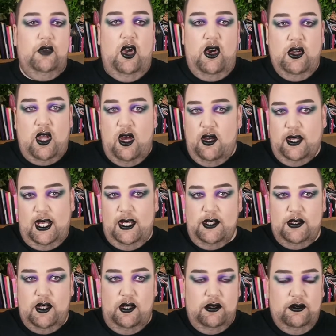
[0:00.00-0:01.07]
I can't get
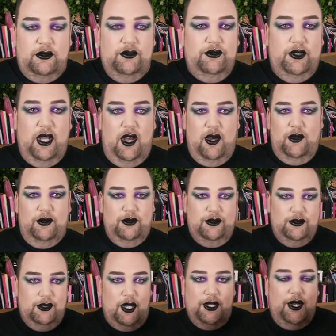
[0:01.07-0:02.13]
it. No,
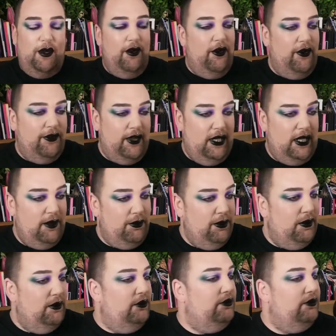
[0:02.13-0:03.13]
I don't like the lip.